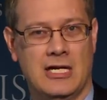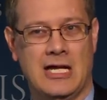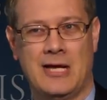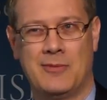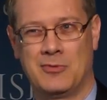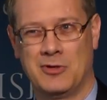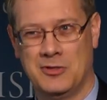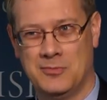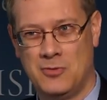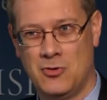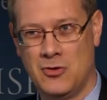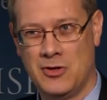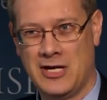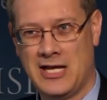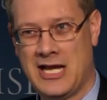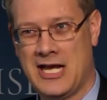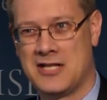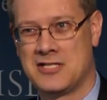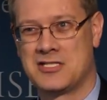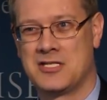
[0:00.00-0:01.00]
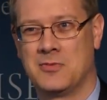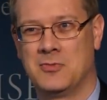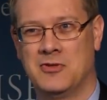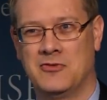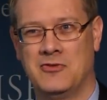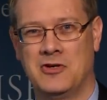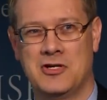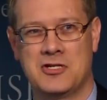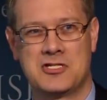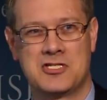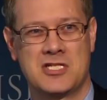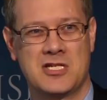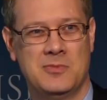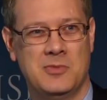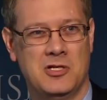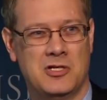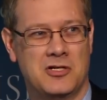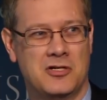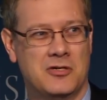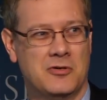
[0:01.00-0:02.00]
and I'm going to point out something very
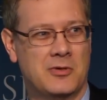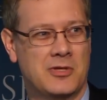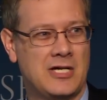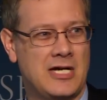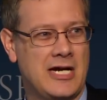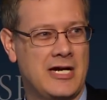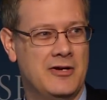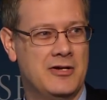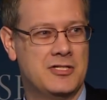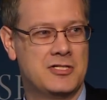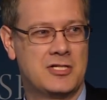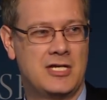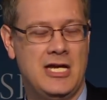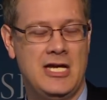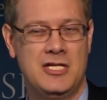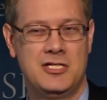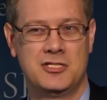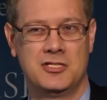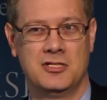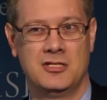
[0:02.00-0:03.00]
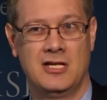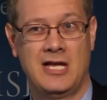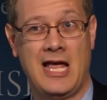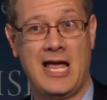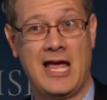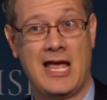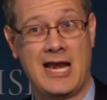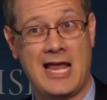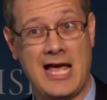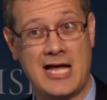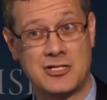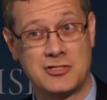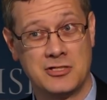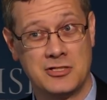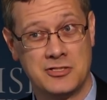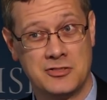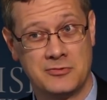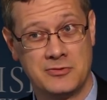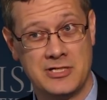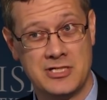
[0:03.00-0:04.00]
similar with higher education, and
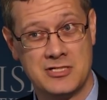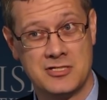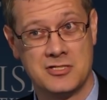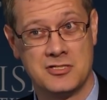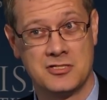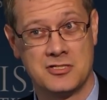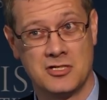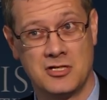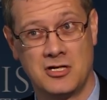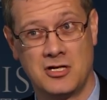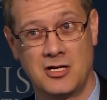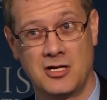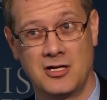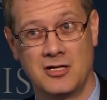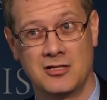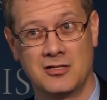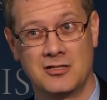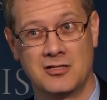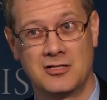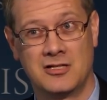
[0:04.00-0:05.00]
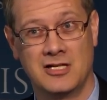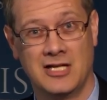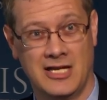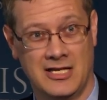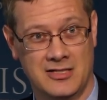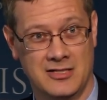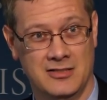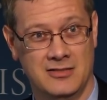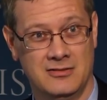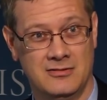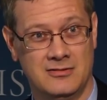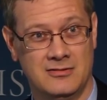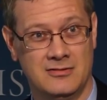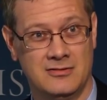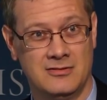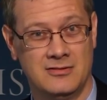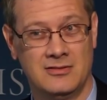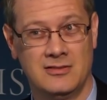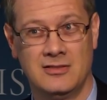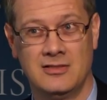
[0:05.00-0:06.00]
actually the reasons are connected?
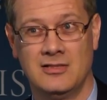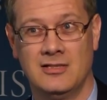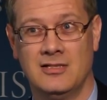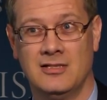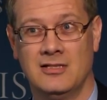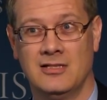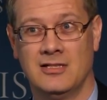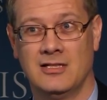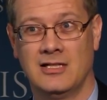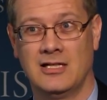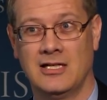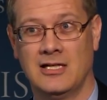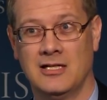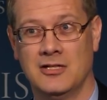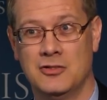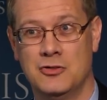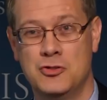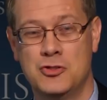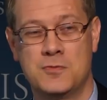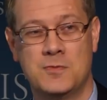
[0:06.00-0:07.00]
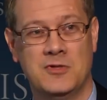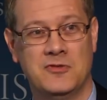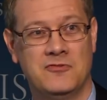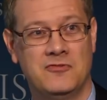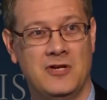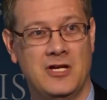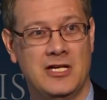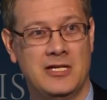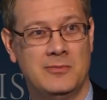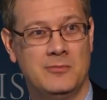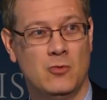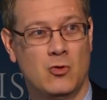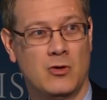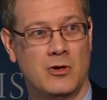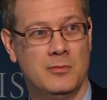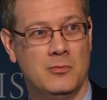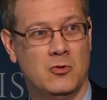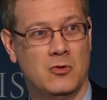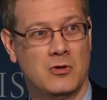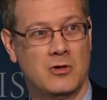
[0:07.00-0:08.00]
Uh, who's been funding more
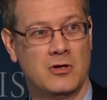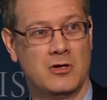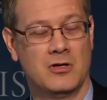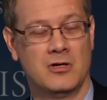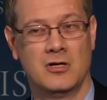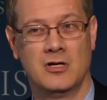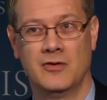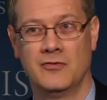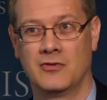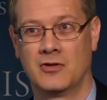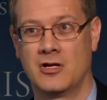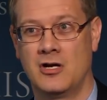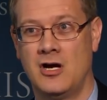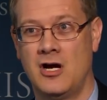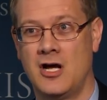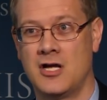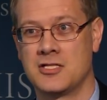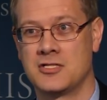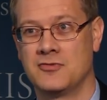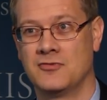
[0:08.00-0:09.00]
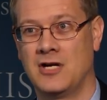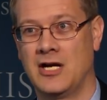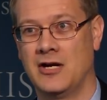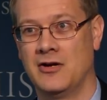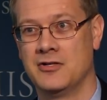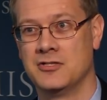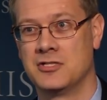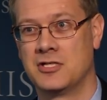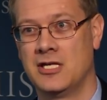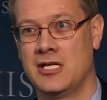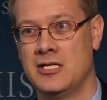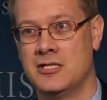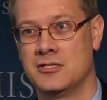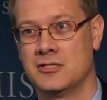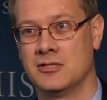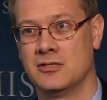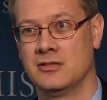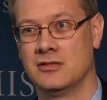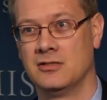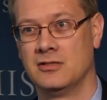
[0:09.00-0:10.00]
and more of the cost of higher
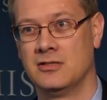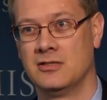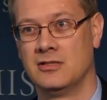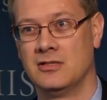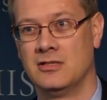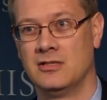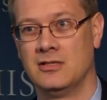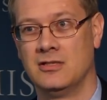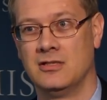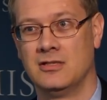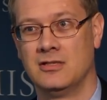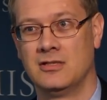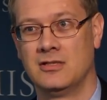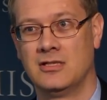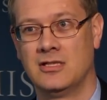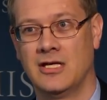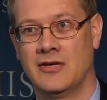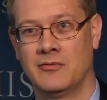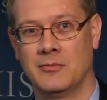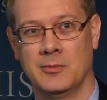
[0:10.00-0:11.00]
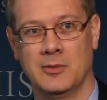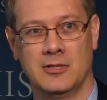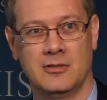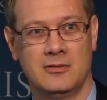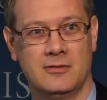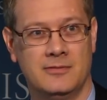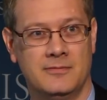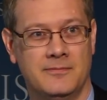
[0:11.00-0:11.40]
education? Government.